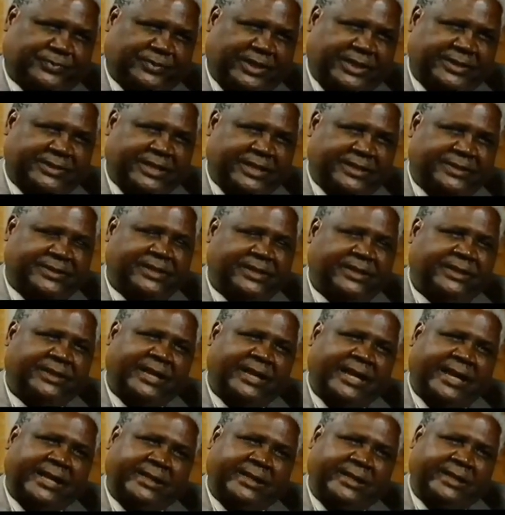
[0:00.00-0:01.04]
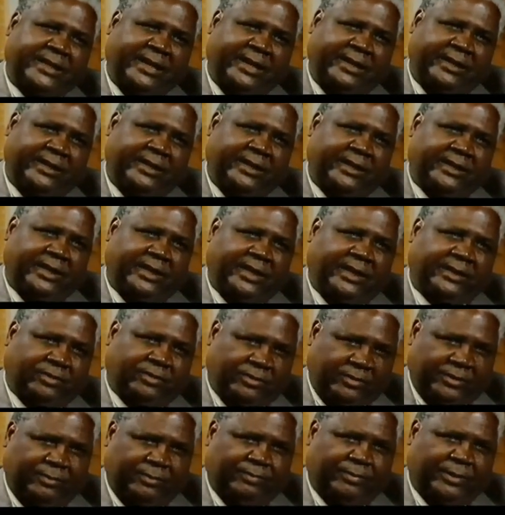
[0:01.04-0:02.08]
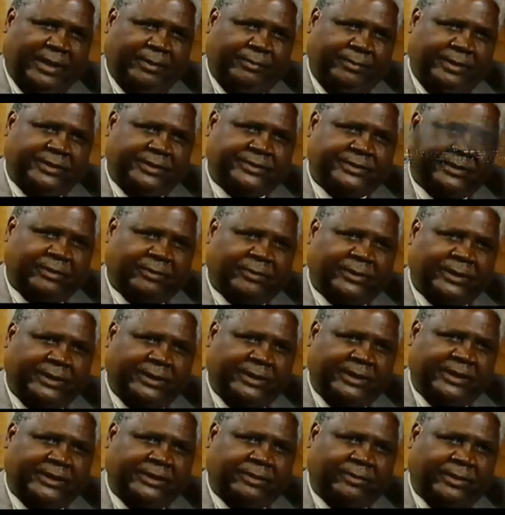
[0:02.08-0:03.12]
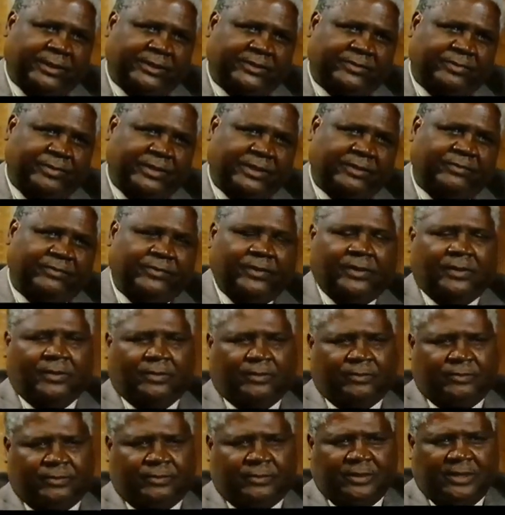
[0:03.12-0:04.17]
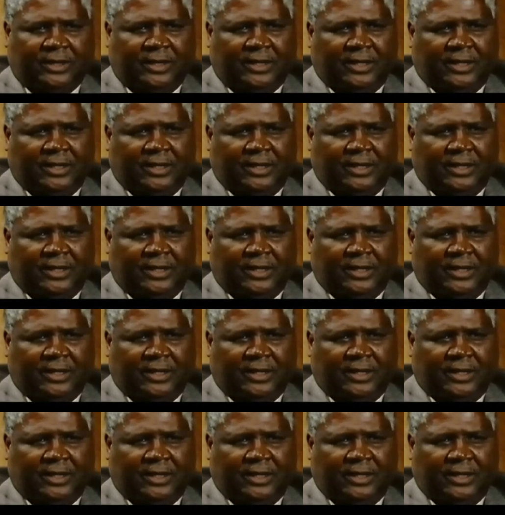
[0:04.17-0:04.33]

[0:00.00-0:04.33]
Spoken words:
as I said earlier to the Prime Minister when it was being formed.